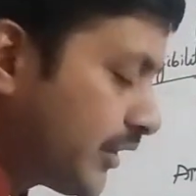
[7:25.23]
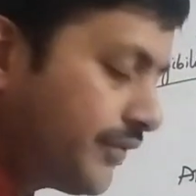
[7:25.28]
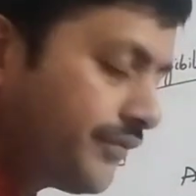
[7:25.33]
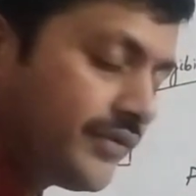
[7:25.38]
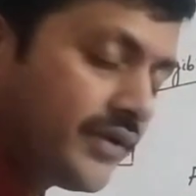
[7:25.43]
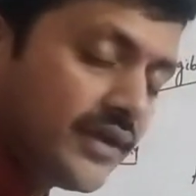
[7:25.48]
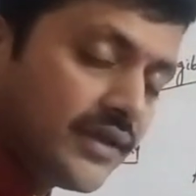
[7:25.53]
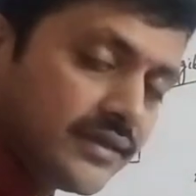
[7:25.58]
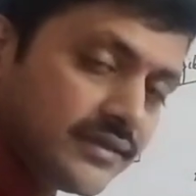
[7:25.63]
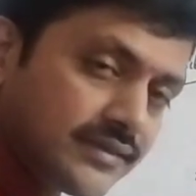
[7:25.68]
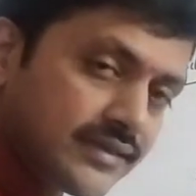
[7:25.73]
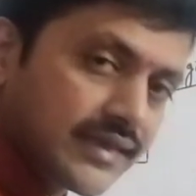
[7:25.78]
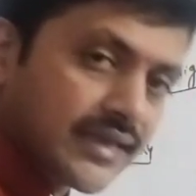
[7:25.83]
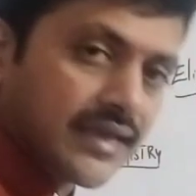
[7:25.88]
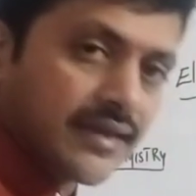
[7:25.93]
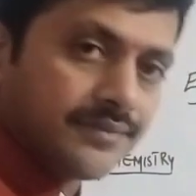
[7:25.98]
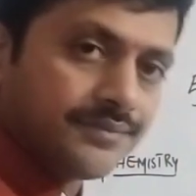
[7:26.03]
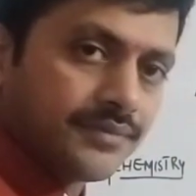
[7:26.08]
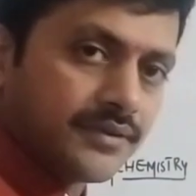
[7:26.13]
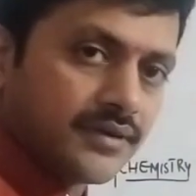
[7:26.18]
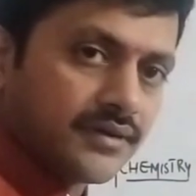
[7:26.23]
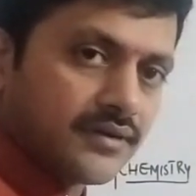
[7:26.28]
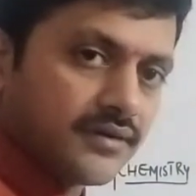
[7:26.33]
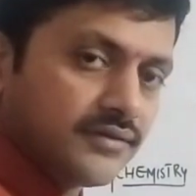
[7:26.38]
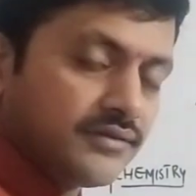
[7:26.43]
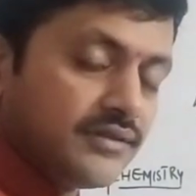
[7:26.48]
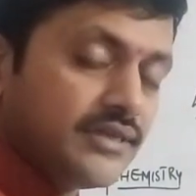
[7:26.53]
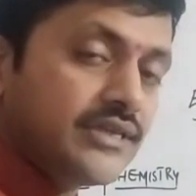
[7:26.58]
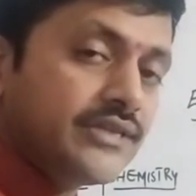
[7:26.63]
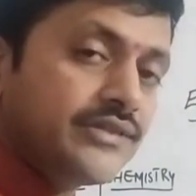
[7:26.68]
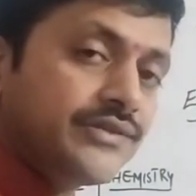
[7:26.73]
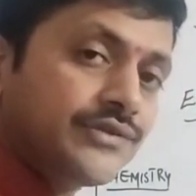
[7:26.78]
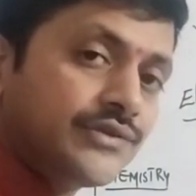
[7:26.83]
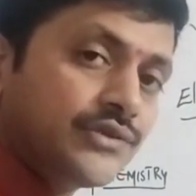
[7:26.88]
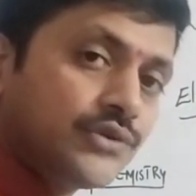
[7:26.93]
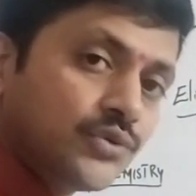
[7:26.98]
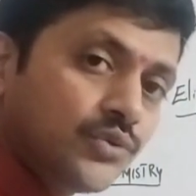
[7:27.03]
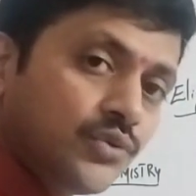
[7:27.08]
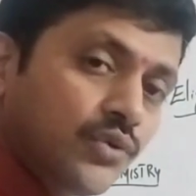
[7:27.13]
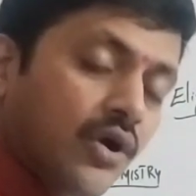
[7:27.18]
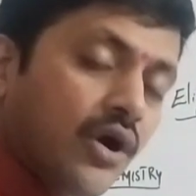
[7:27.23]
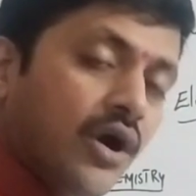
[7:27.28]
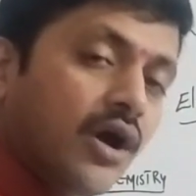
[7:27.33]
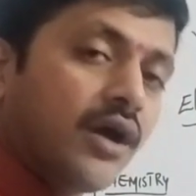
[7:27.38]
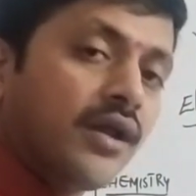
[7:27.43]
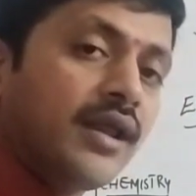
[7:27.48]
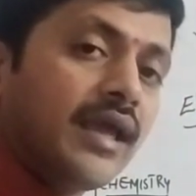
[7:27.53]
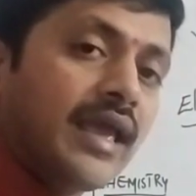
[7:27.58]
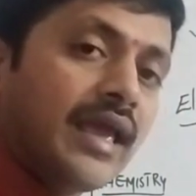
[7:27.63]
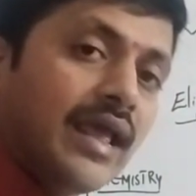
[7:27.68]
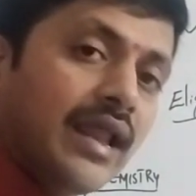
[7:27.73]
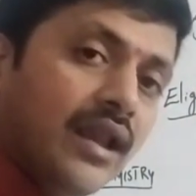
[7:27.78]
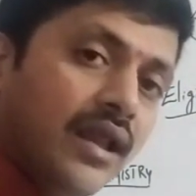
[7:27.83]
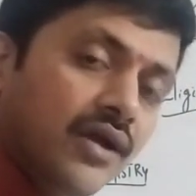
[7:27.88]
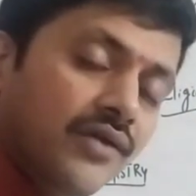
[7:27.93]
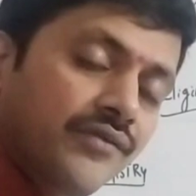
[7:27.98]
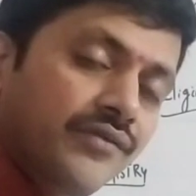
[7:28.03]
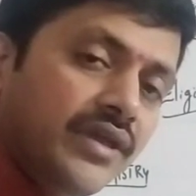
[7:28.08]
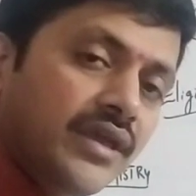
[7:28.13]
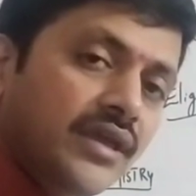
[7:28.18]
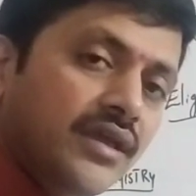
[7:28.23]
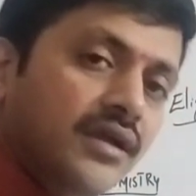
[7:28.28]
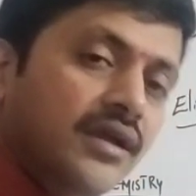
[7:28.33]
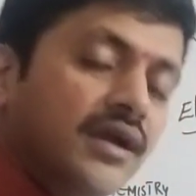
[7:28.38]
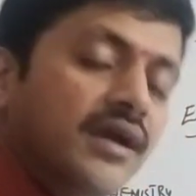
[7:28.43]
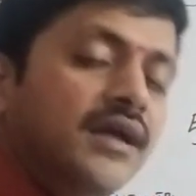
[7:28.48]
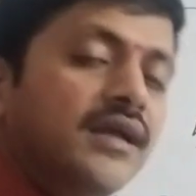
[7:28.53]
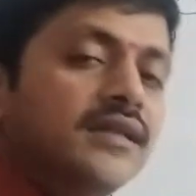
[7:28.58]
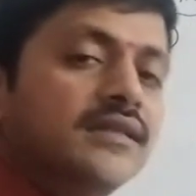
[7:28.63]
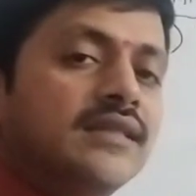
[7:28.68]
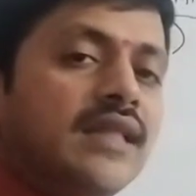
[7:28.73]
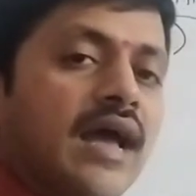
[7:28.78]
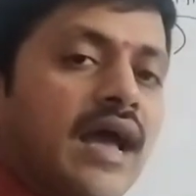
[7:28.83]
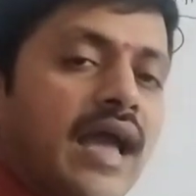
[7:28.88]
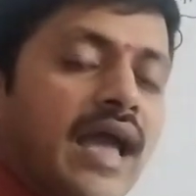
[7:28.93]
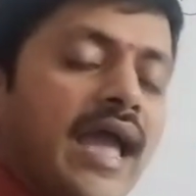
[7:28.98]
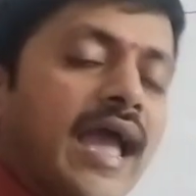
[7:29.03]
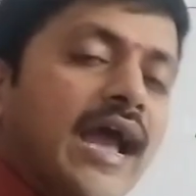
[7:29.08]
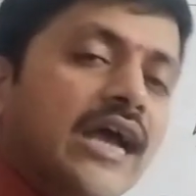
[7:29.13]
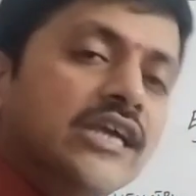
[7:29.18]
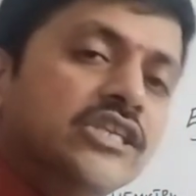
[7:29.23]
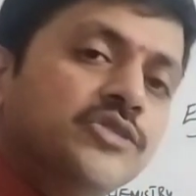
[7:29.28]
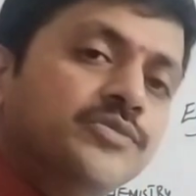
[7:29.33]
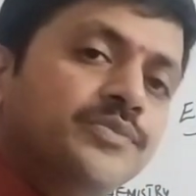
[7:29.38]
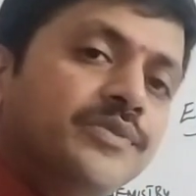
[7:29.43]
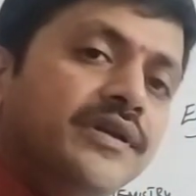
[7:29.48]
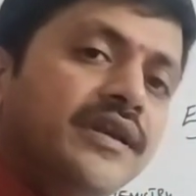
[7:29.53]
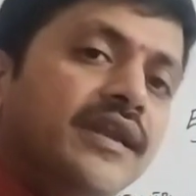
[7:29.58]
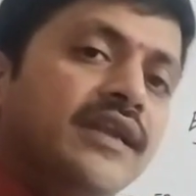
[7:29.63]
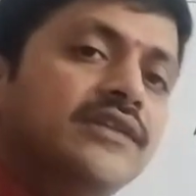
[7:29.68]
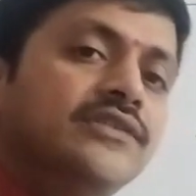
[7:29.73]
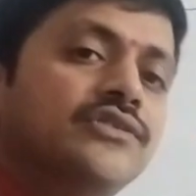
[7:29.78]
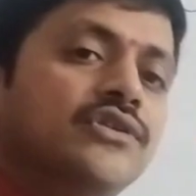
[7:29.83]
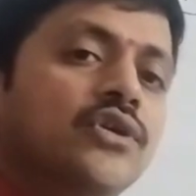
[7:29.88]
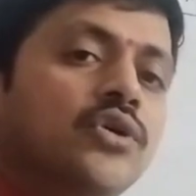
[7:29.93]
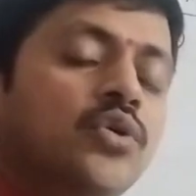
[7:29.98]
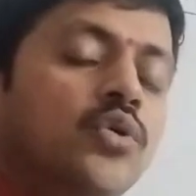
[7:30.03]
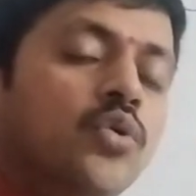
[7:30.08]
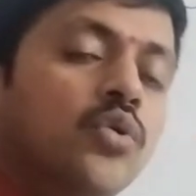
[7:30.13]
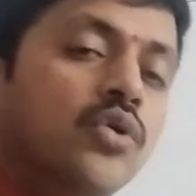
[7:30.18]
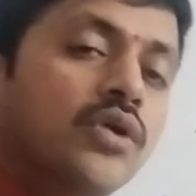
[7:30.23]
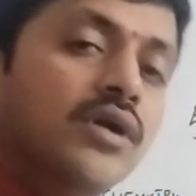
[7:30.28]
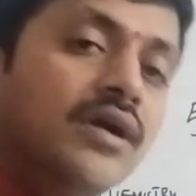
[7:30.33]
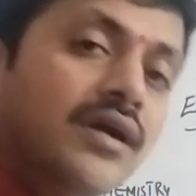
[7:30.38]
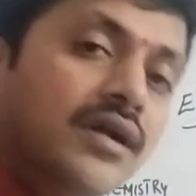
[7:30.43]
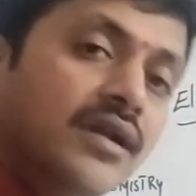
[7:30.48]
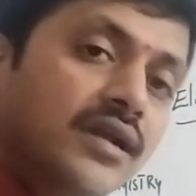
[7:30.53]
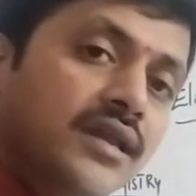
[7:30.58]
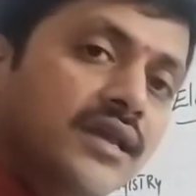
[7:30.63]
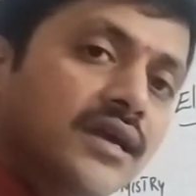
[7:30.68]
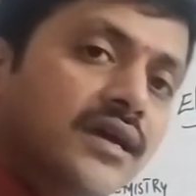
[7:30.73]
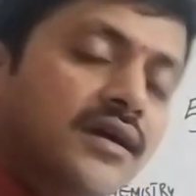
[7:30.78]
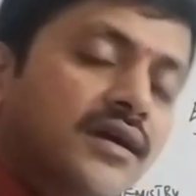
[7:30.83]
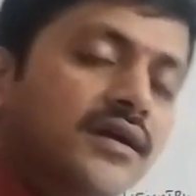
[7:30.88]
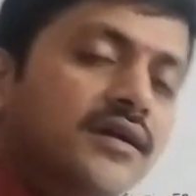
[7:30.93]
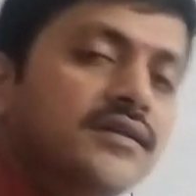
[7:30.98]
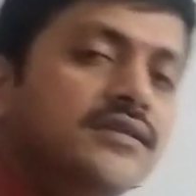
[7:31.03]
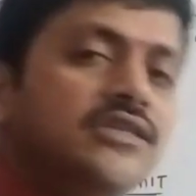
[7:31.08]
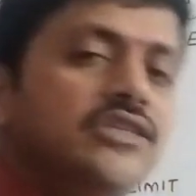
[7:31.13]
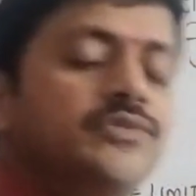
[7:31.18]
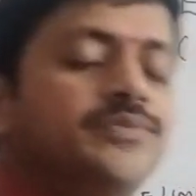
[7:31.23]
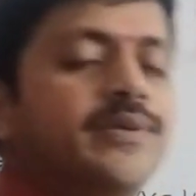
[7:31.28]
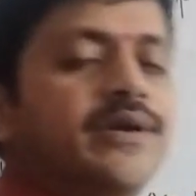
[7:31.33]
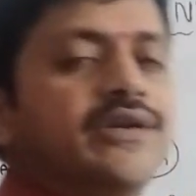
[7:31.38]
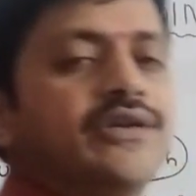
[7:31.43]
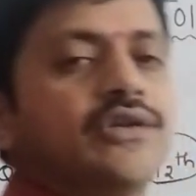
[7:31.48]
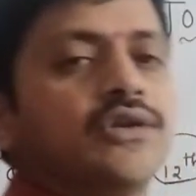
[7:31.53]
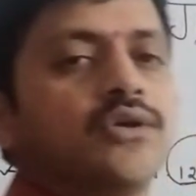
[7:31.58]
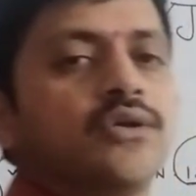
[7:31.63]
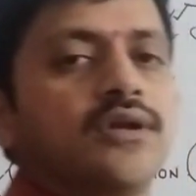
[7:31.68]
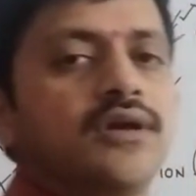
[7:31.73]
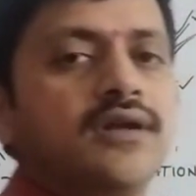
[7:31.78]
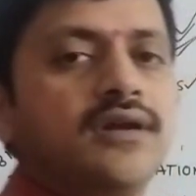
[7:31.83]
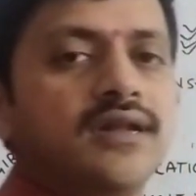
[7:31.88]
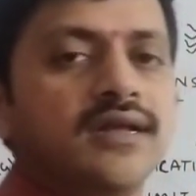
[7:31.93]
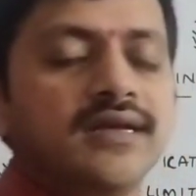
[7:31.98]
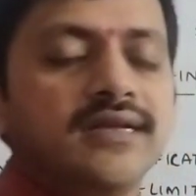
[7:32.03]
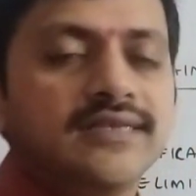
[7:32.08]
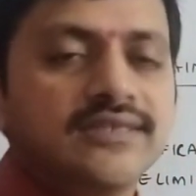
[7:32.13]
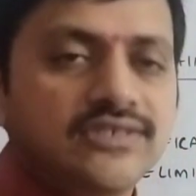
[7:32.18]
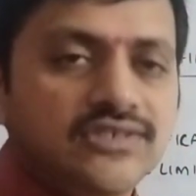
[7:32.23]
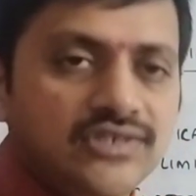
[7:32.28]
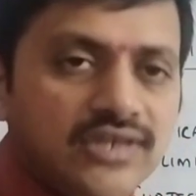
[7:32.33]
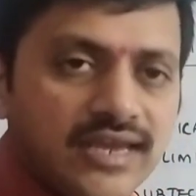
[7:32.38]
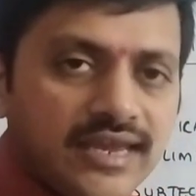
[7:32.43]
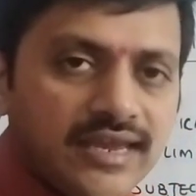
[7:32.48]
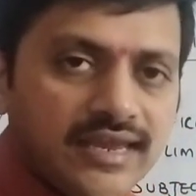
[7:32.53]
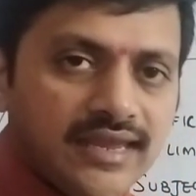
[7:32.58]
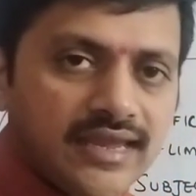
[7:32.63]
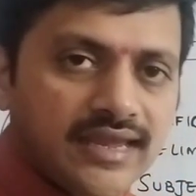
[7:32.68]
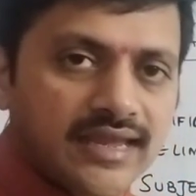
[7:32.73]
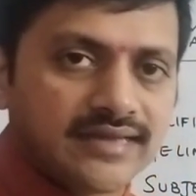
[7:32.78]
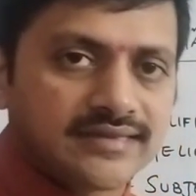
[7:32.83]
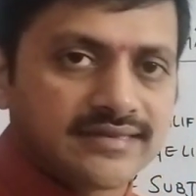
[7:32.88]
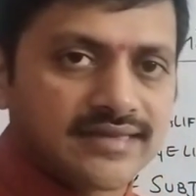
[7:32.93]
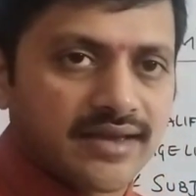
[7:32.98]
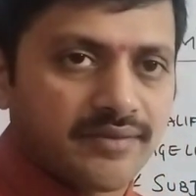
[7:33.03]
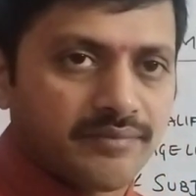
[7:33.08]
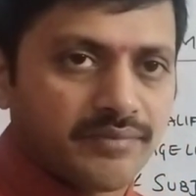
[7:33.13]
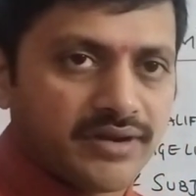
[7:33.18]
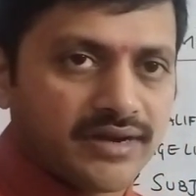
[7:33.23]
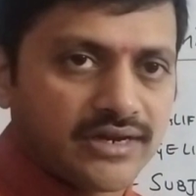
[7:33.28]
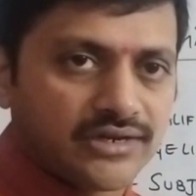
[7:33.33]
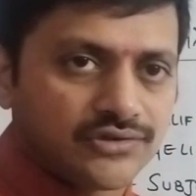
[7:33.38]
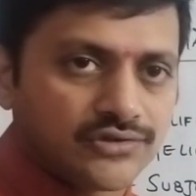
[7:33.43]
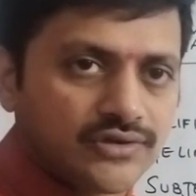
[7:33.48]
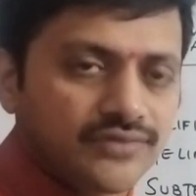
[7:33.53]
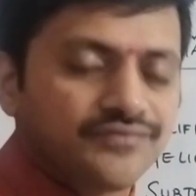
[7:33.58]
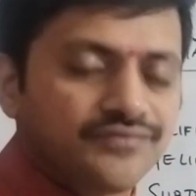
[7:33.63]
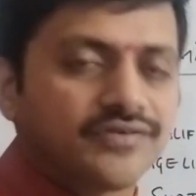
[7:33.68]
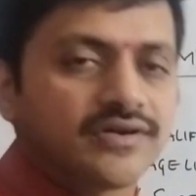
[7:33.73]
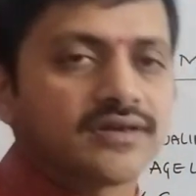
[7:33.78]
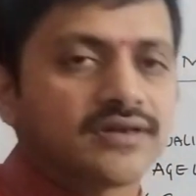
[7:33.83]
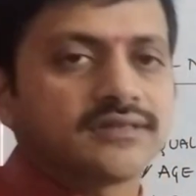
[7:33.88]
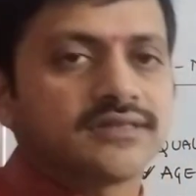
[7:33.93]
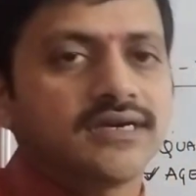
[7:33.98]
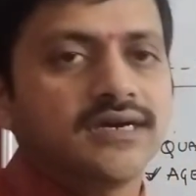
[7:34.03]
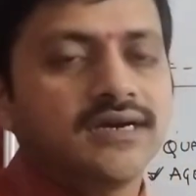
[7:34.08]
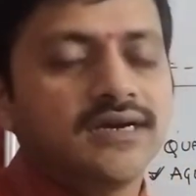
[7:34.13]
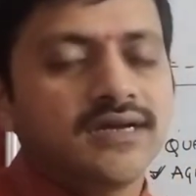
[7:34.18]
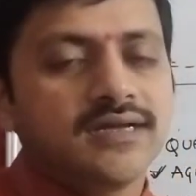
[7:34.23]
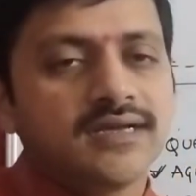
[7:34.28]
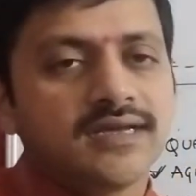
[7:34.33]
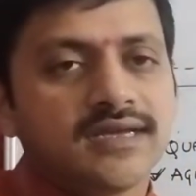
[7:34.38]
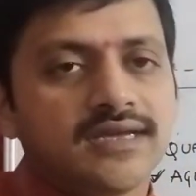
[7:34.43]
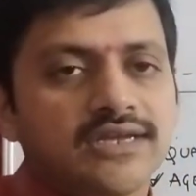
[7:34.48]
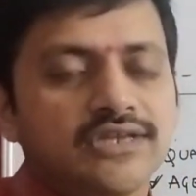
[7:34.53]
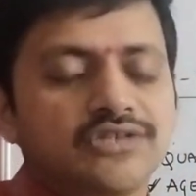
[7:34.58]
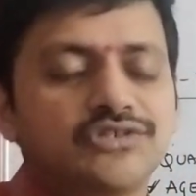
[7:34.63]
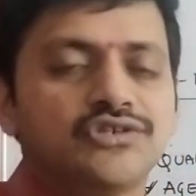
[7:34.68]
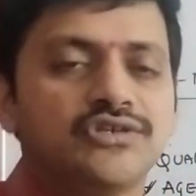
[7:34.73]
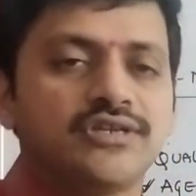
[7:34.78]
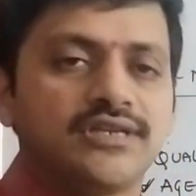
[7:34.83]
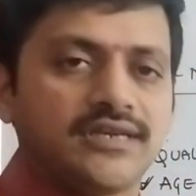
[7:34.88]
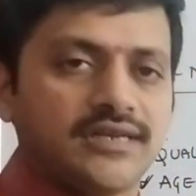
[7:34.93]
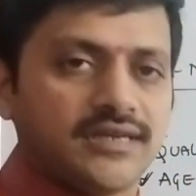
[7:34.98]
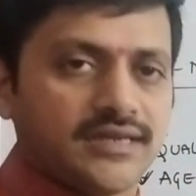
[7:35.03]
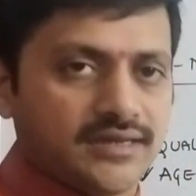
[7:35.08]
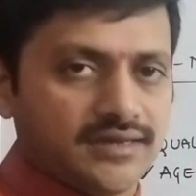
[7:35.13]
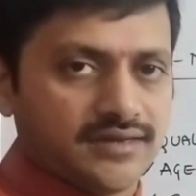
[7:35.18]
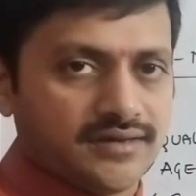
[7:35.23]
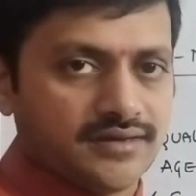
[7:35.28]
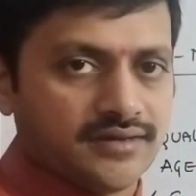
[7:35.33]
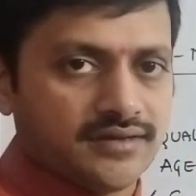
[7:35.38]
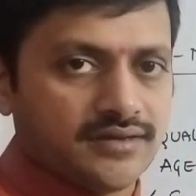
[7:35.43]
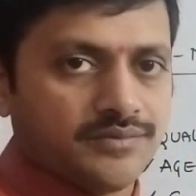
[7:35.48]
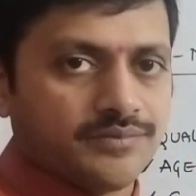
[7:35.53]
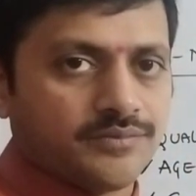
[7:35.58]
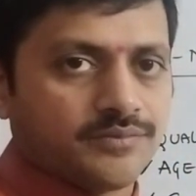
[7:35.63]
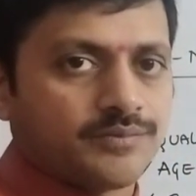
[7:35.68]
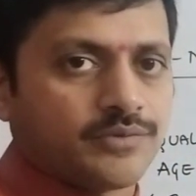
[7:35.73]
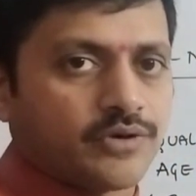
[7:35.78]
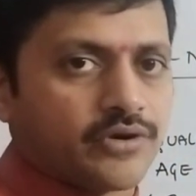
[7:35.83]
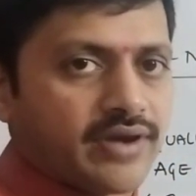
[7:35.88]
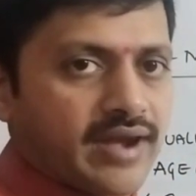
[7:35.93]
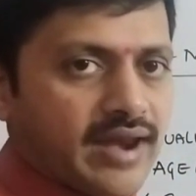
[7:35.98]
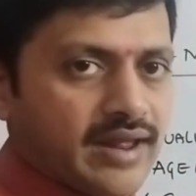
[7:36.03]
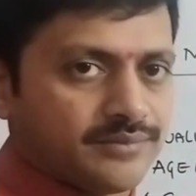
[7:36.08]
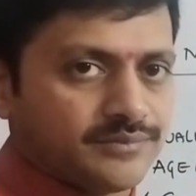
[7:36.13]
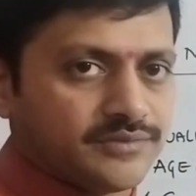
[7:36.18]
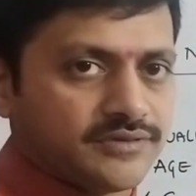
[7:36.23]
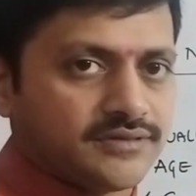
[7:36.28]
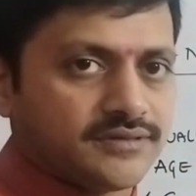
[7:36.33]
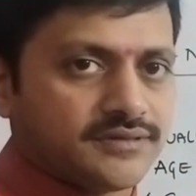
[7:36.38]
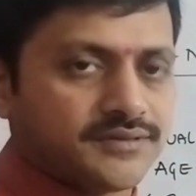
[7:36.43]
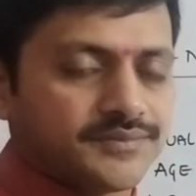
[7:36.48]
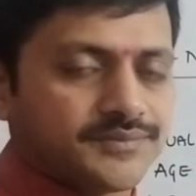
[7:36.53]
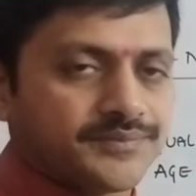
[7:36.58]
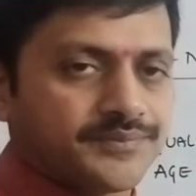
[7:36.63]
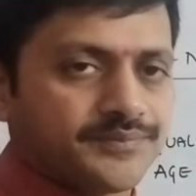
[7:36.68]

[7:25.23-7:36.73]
of Singapore. These two are allowing the aspirants who cleared this particular JEE examination for the engineering programs.